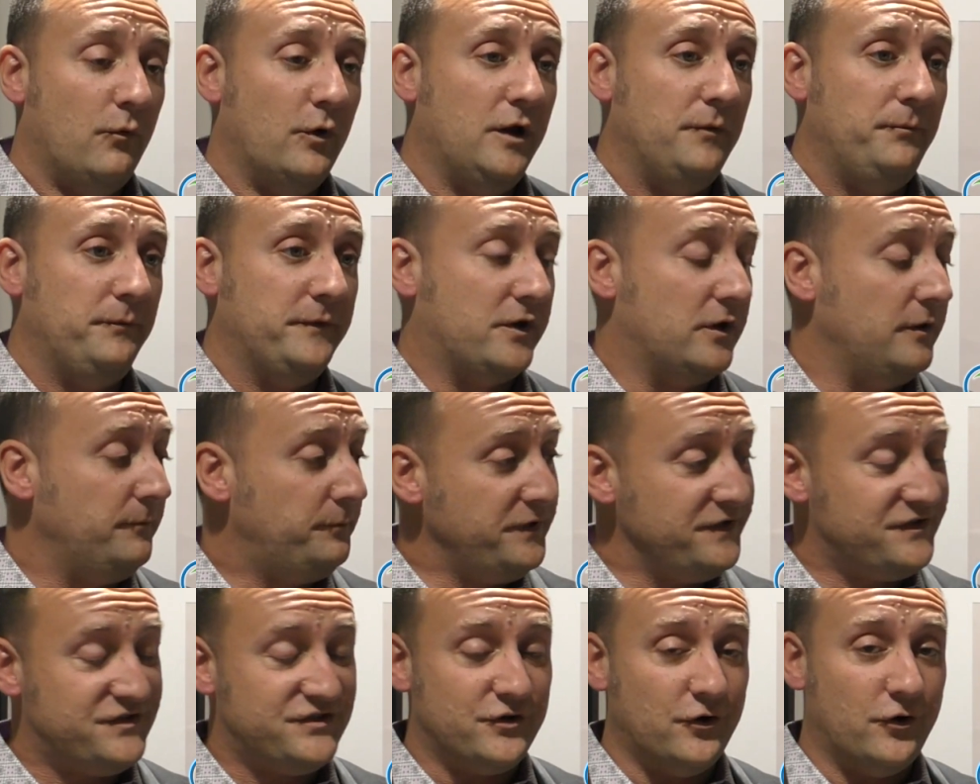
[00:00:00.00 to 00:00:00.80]
Well, the
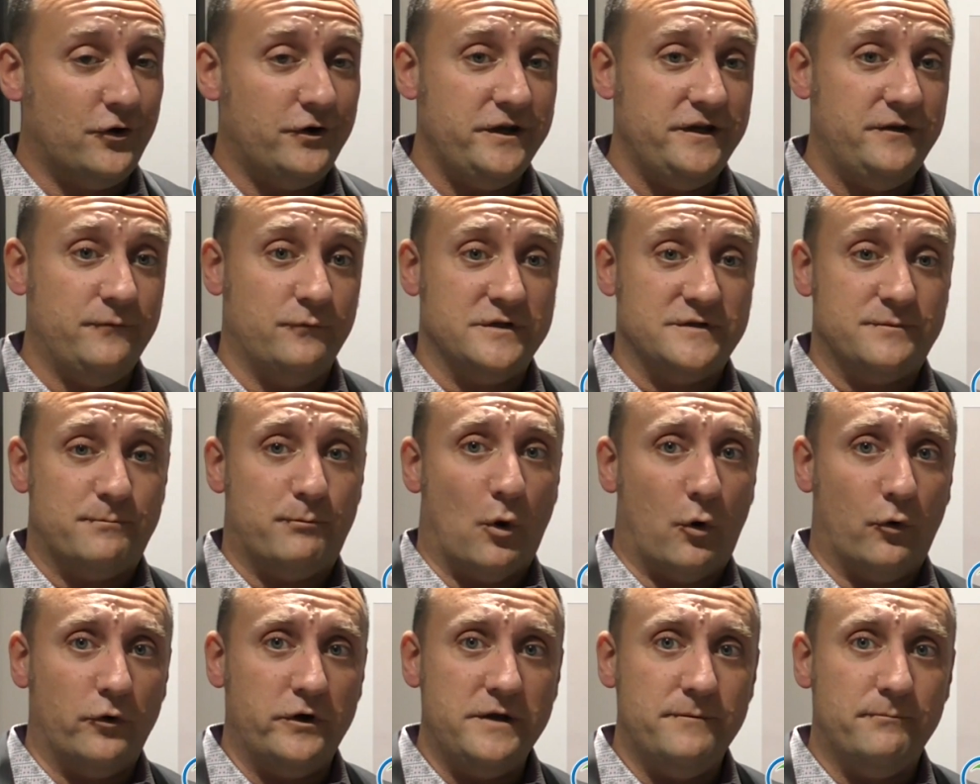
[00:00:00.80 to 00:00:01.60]
company was
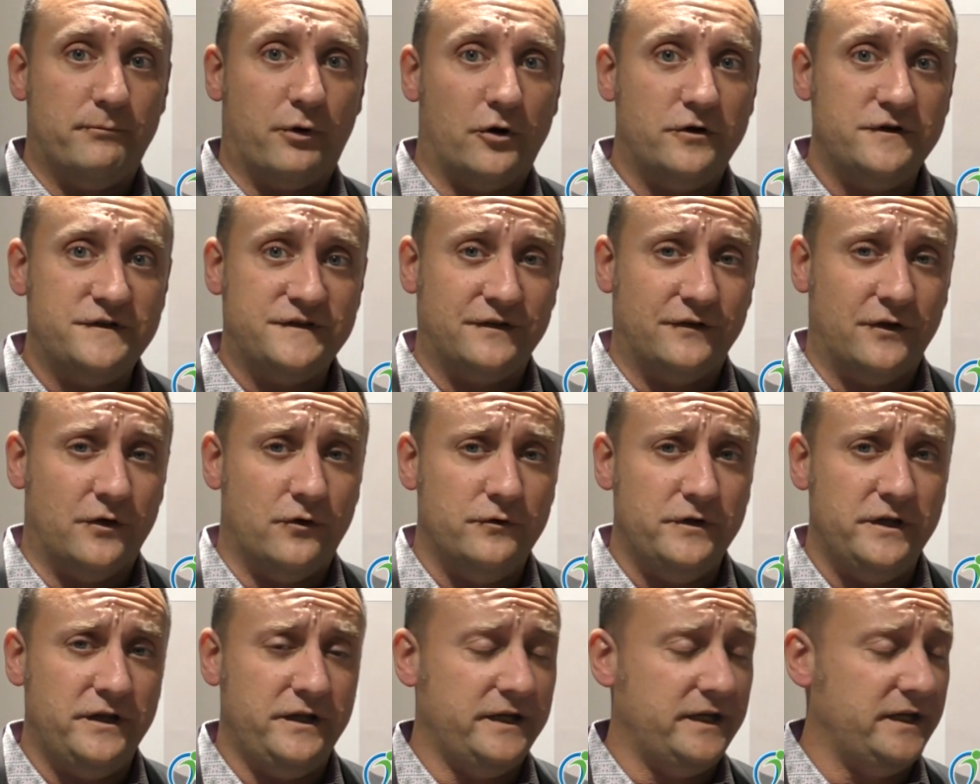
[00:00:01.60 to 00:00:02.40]
born in
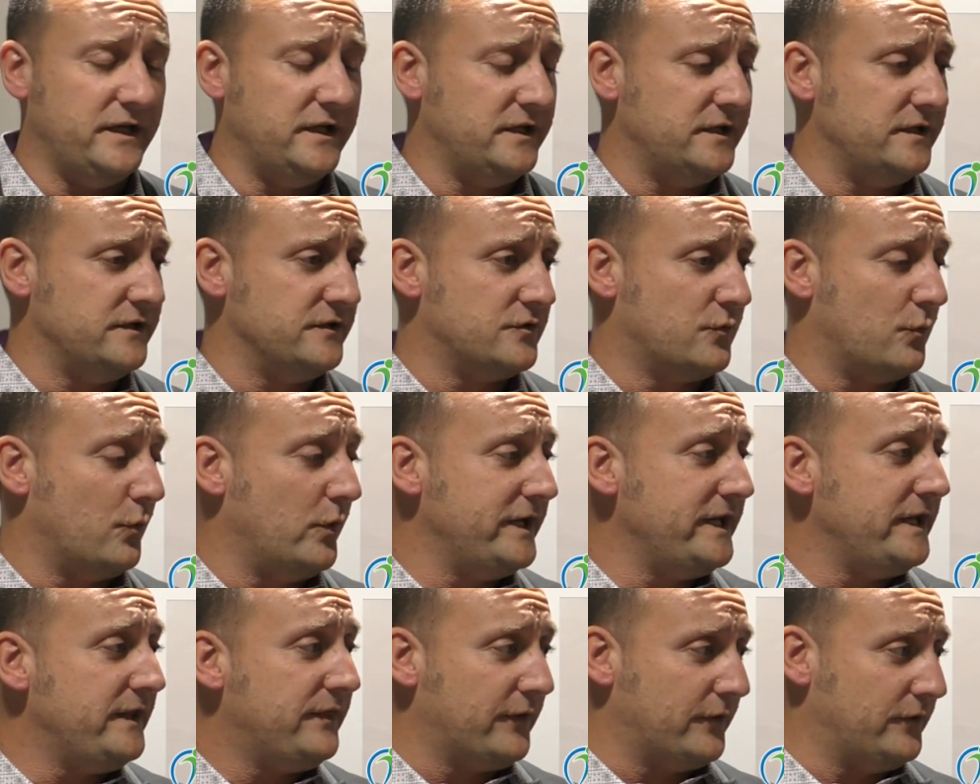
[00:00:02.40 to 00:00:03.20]
Barcelona in
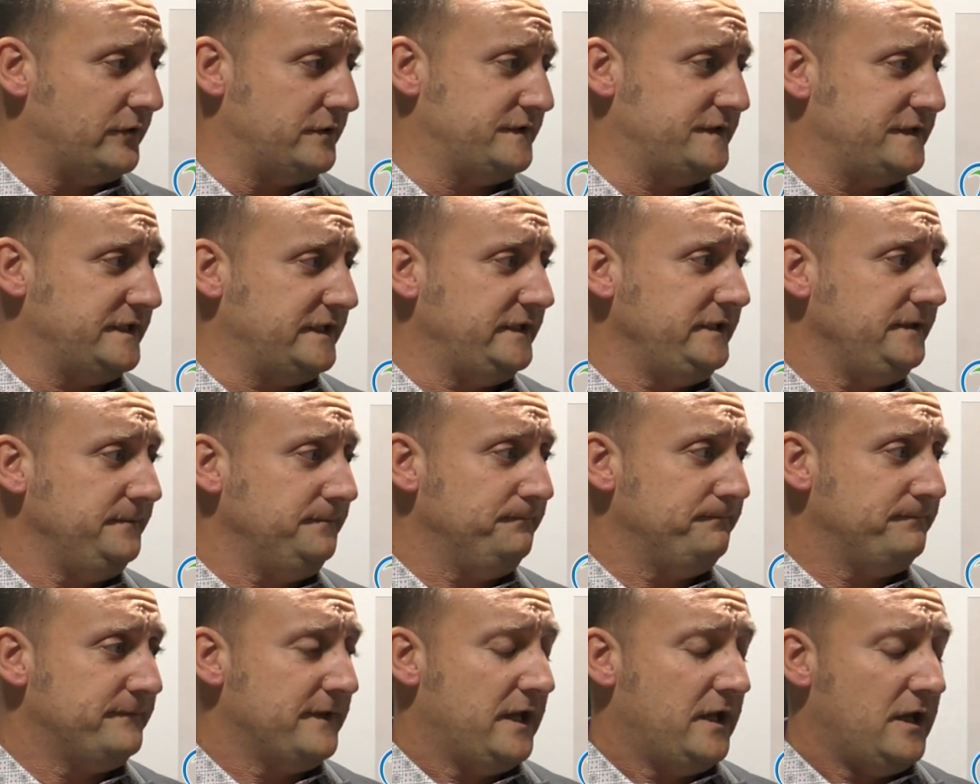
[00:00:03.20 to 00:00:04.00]

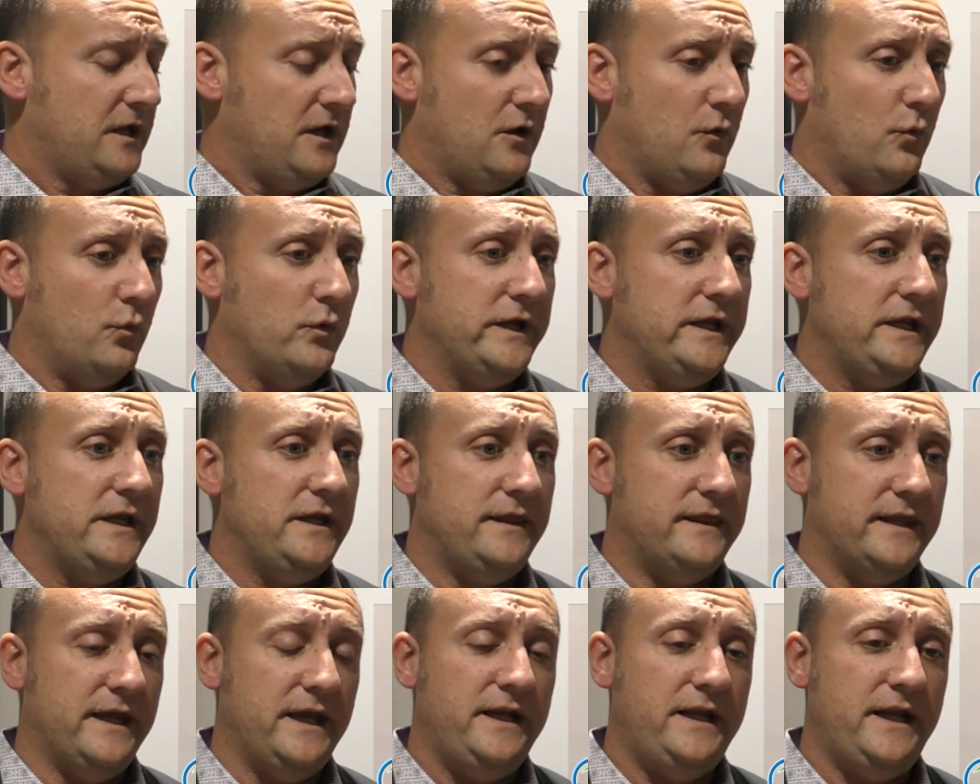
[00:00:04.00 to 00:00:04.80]
2013.
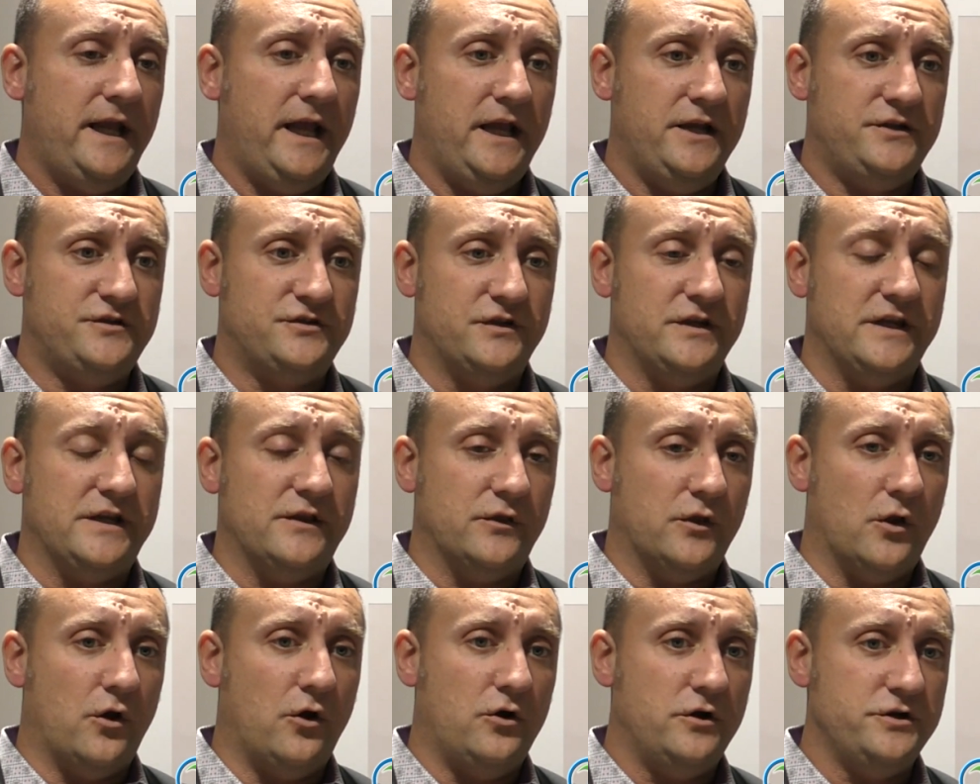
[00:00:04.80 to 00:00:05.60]
We then actually
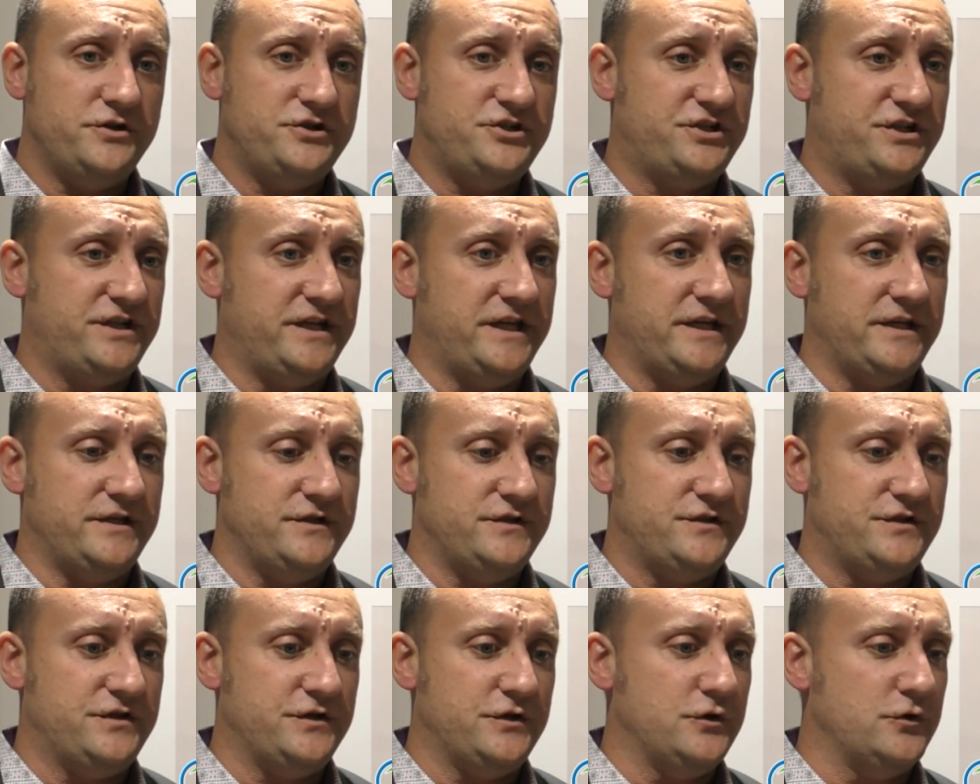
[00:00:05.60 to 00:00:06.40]
launched
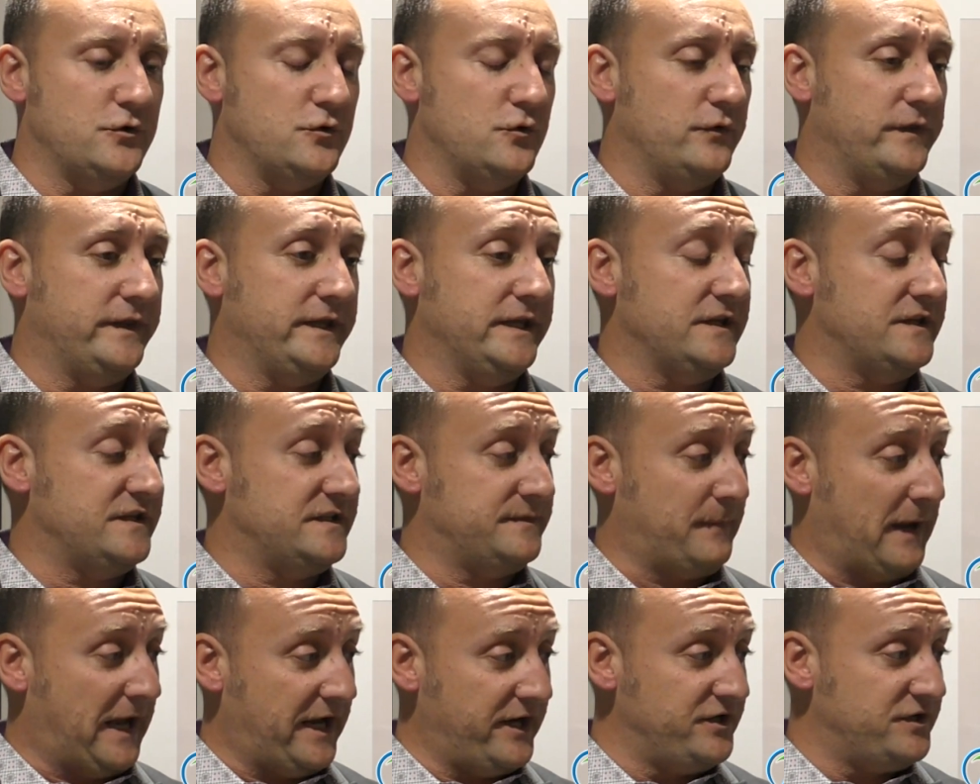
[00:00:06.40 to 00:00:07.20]
into the
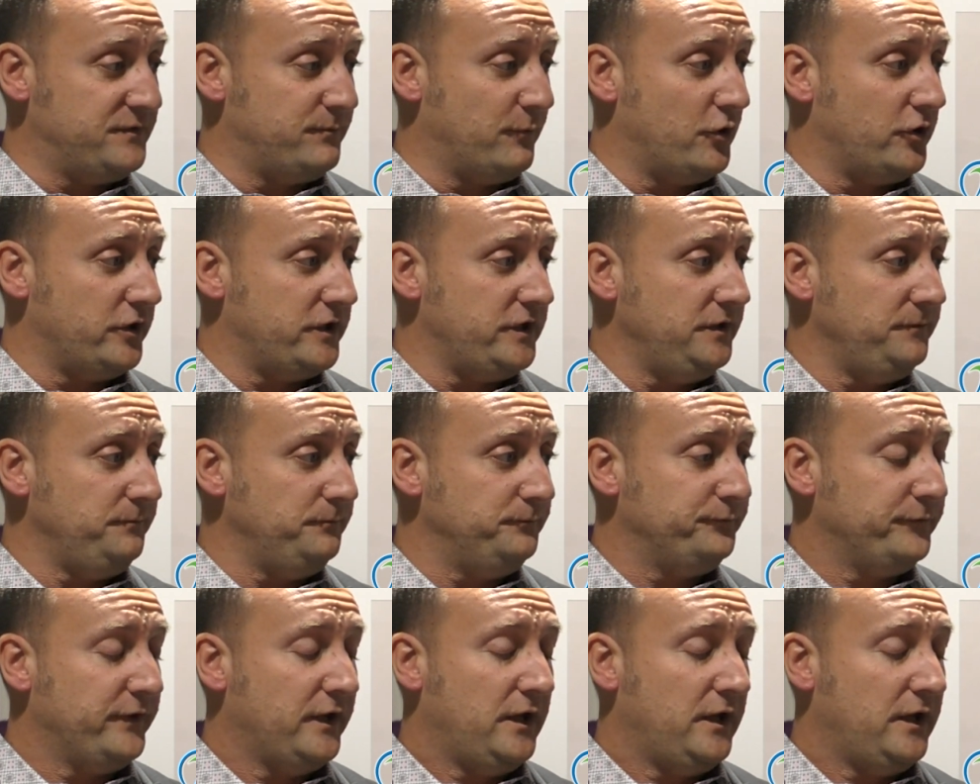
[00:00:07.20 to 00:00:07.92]
Spanish market.